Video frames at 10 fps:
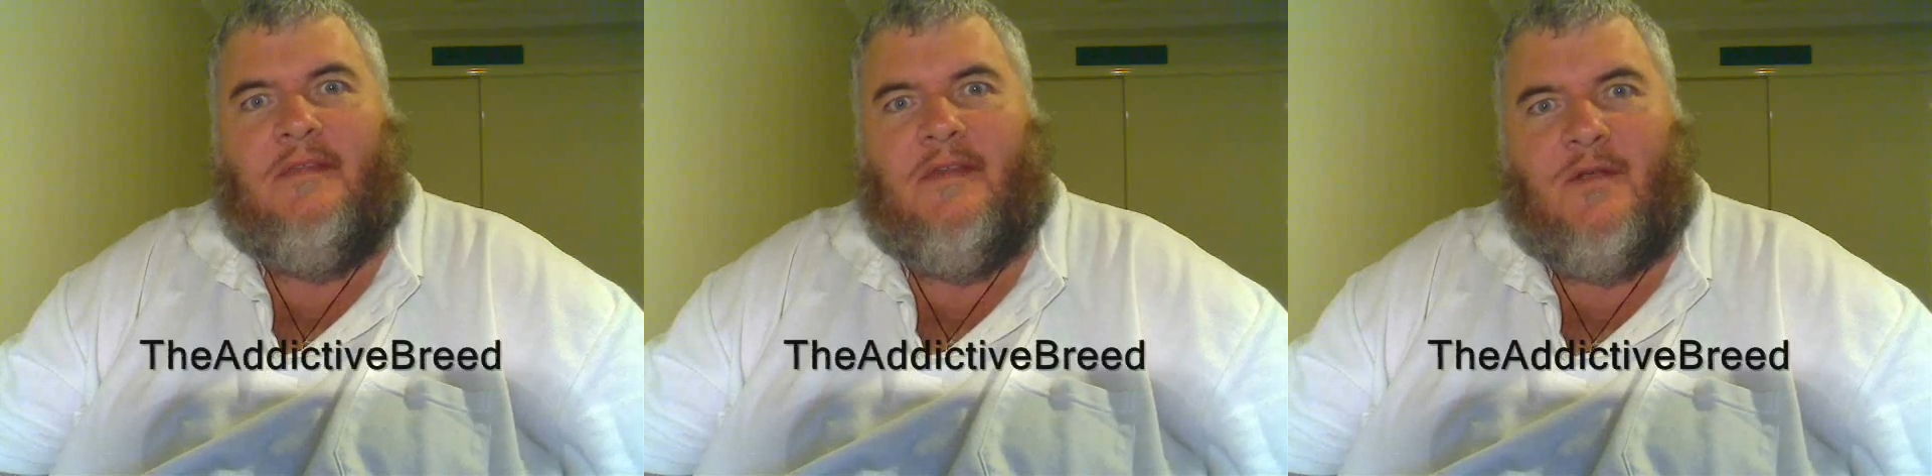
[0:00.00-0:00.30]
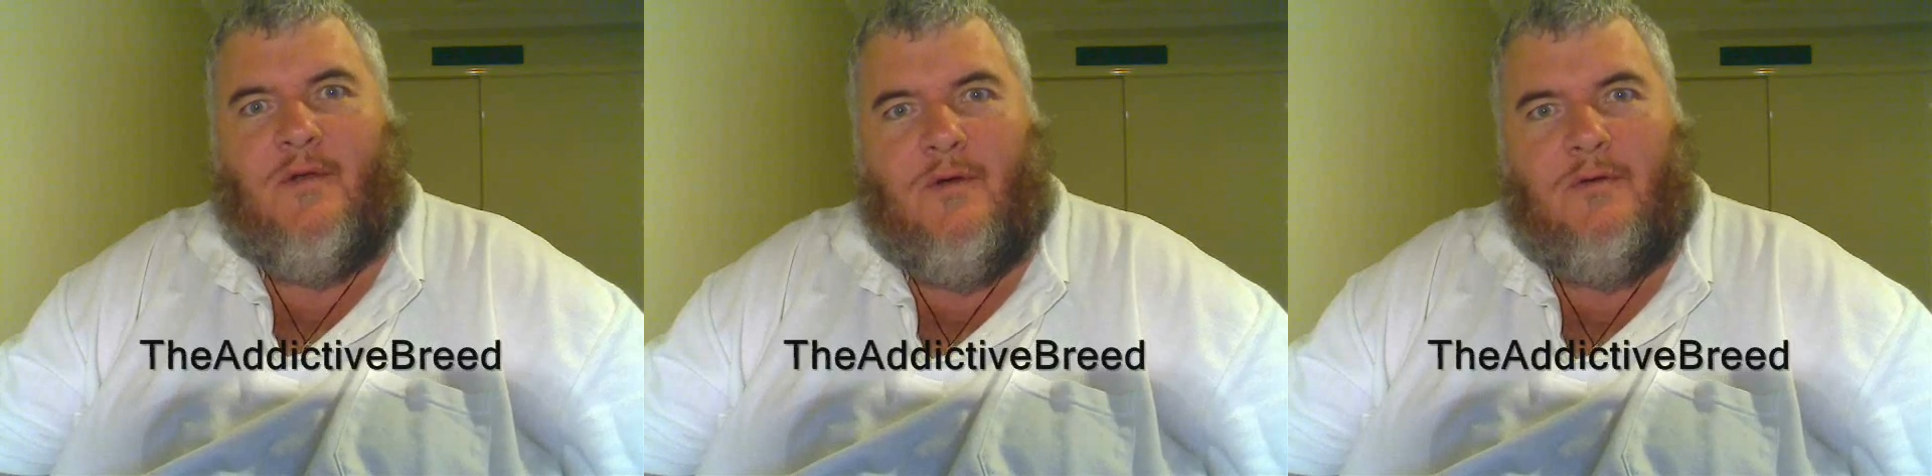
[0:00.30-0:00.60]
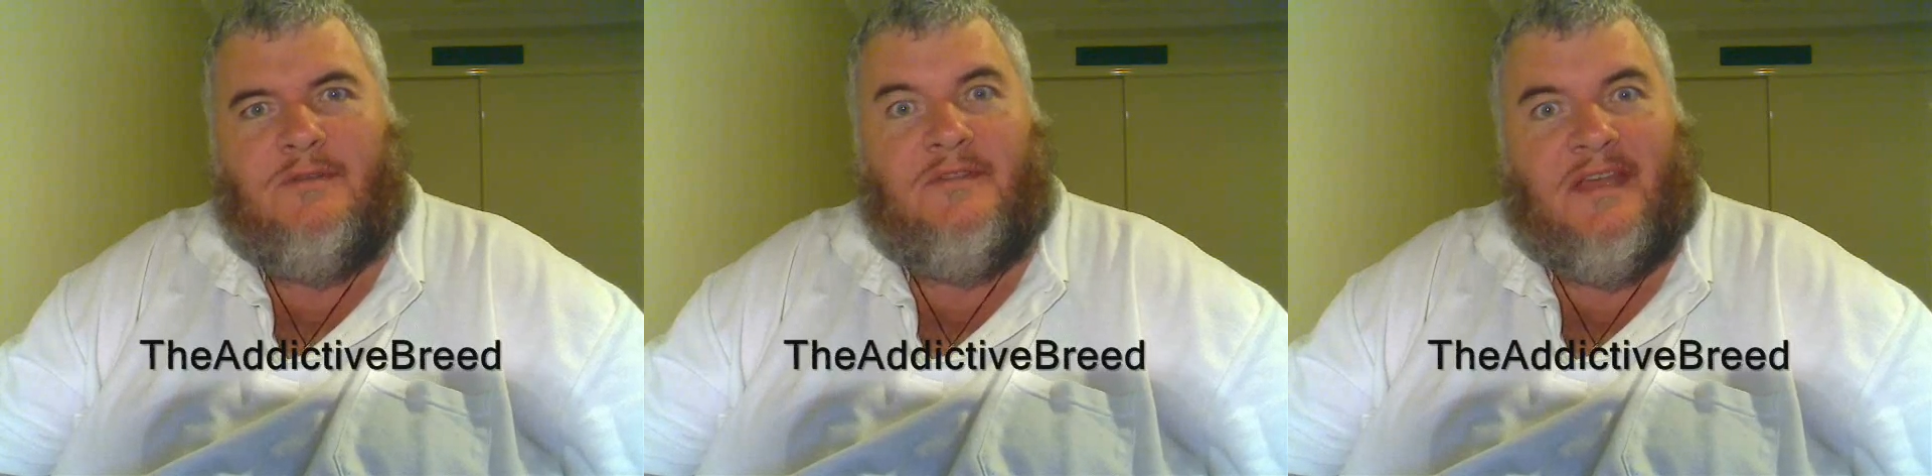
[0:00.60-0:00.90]
They're
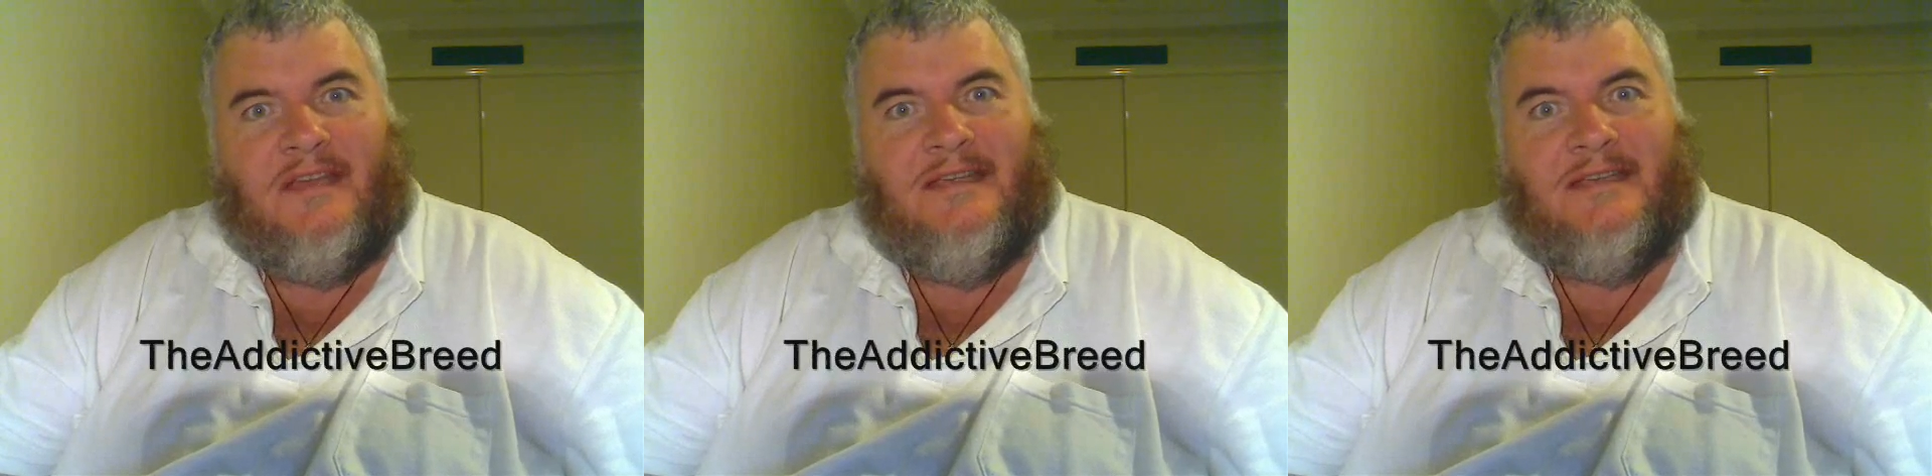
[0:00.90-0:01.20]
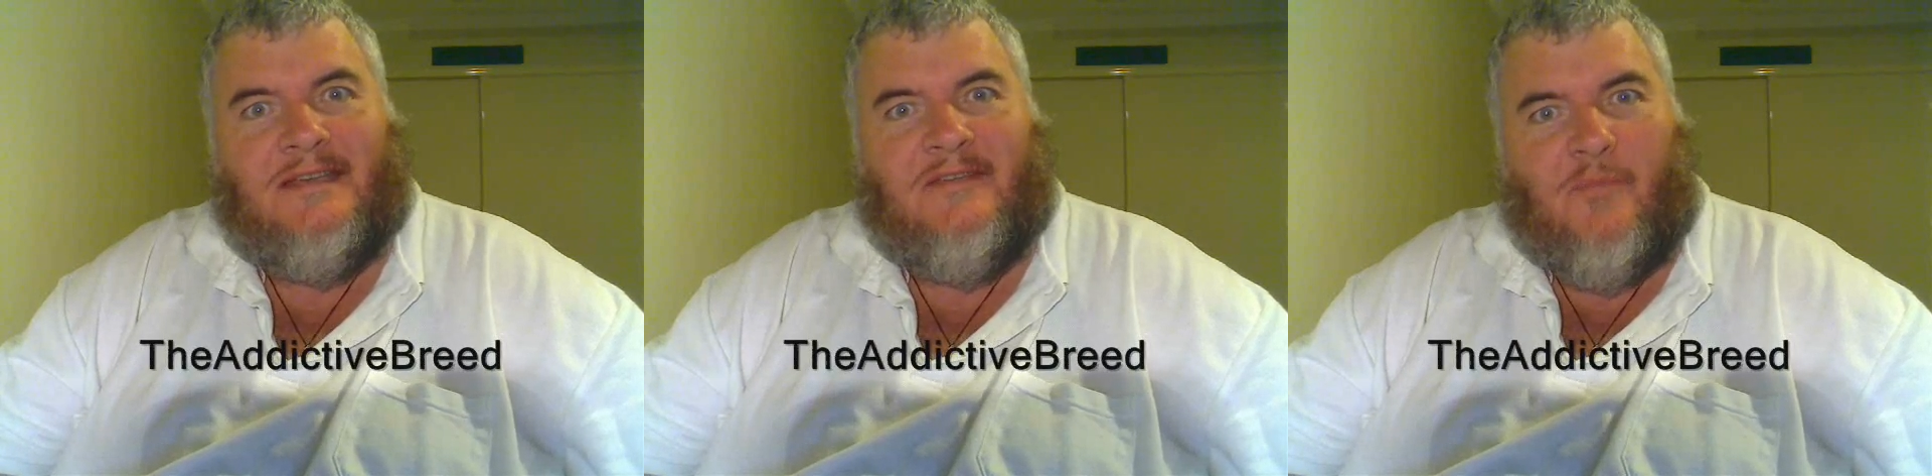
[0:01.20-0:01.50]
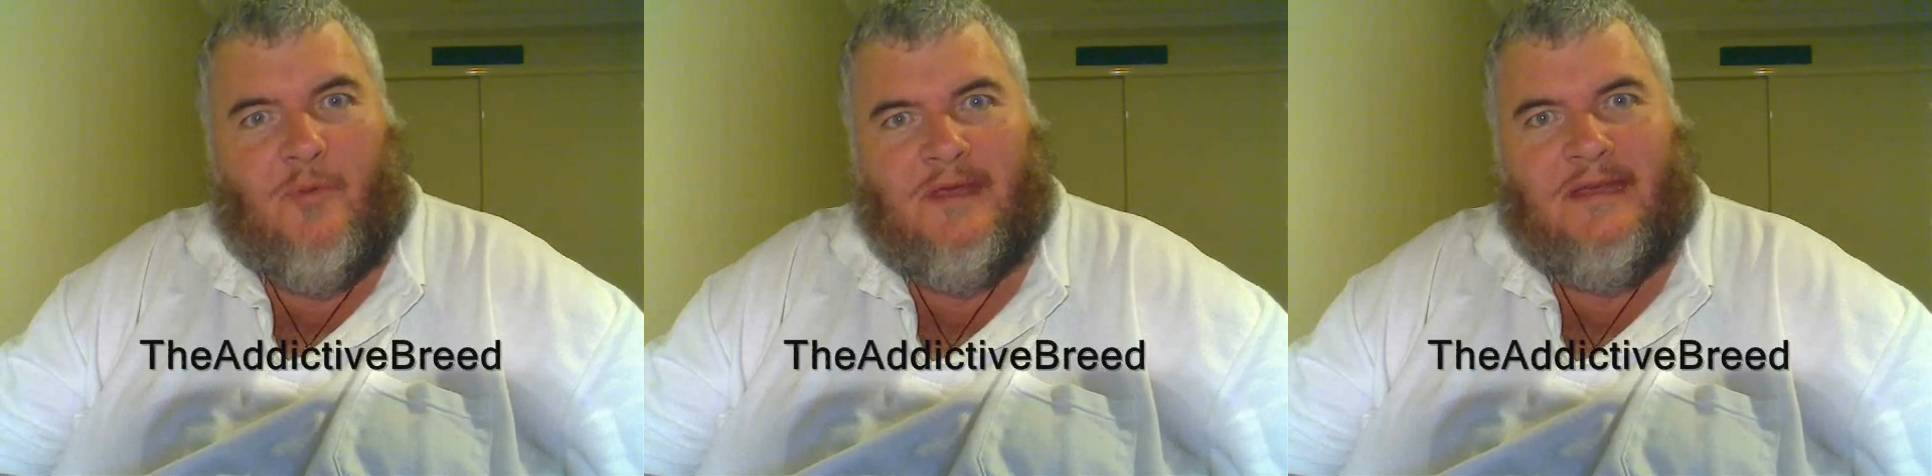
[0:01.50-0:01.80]
called The
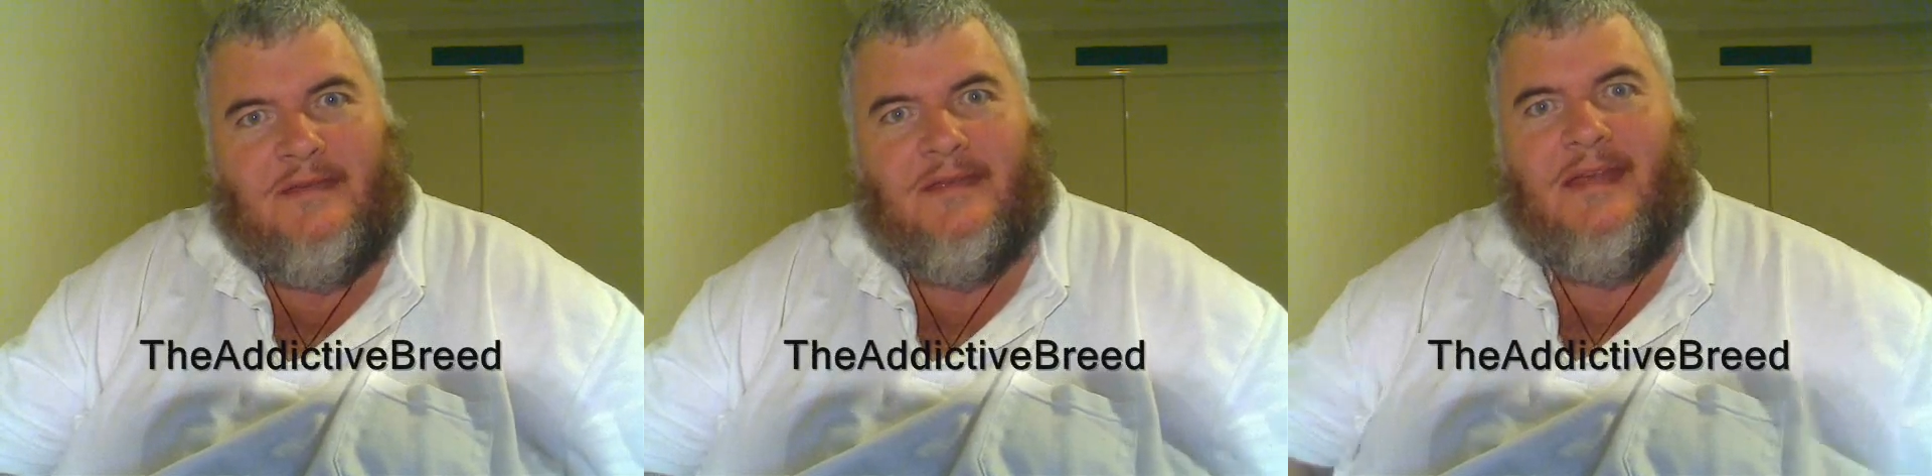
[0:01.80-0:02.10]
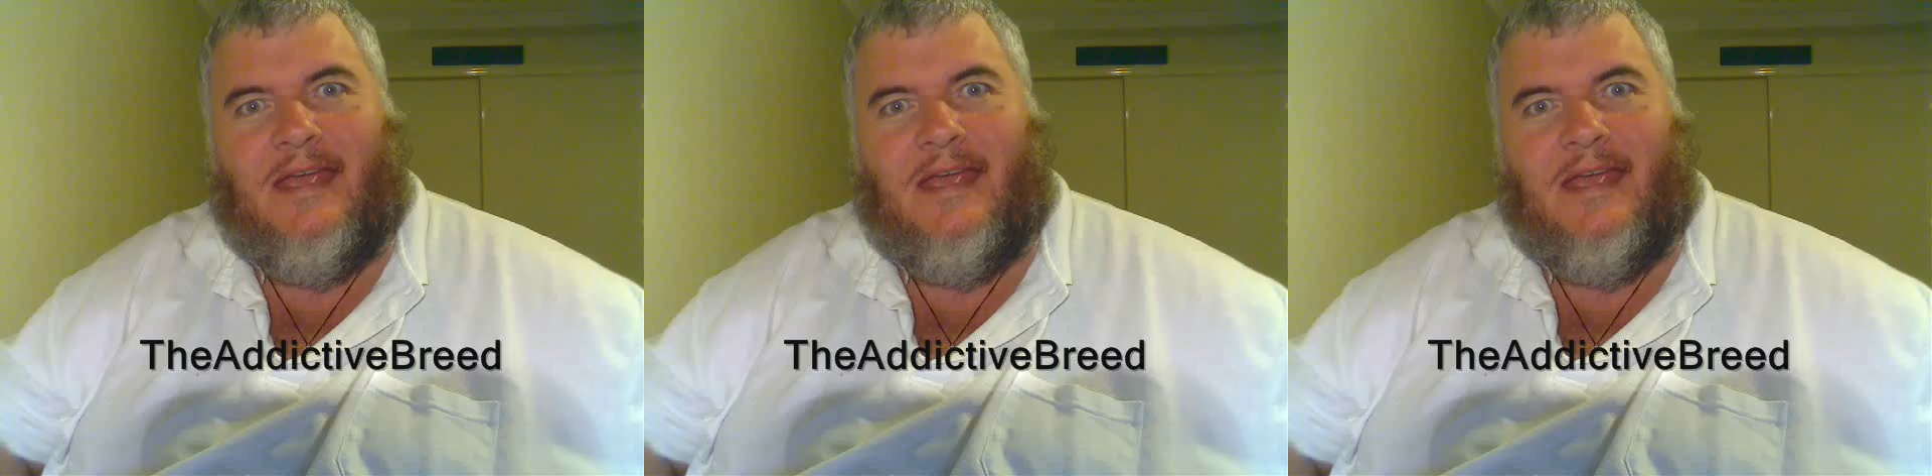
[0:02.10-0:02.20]
Addictive Breed